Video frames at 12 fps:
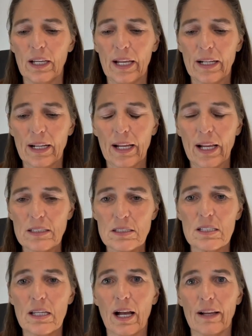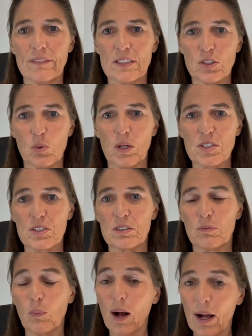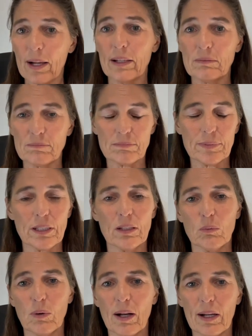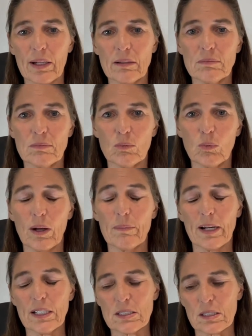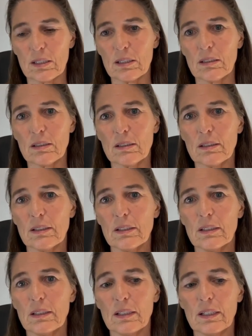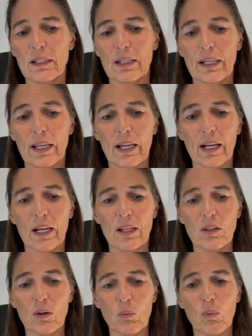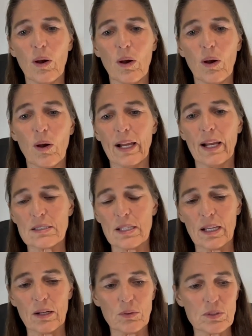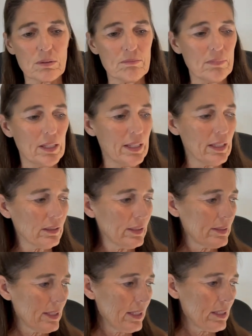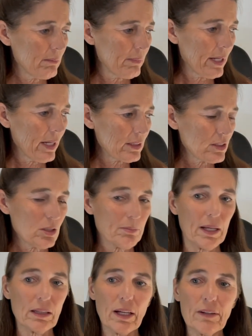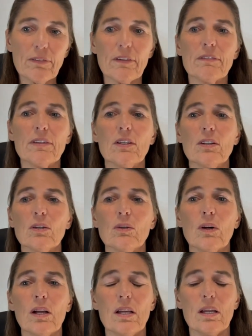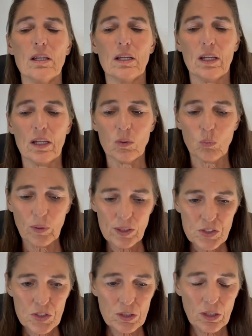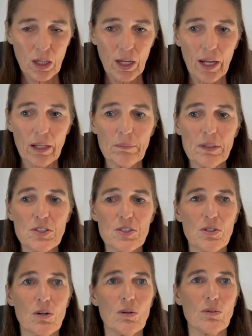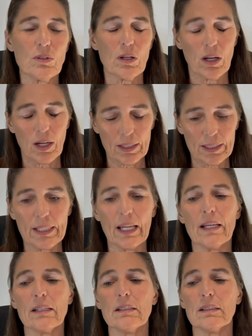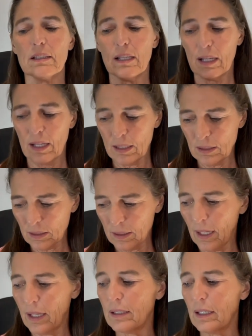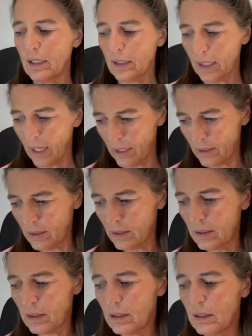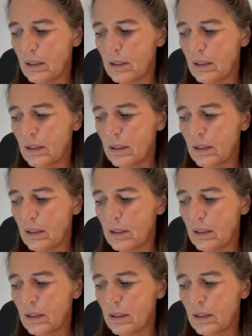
And I asked the obvious question of why, you know, why, why my son? And when I asked that, I was immediately taken back to my life review, in which I had been shown again and again and again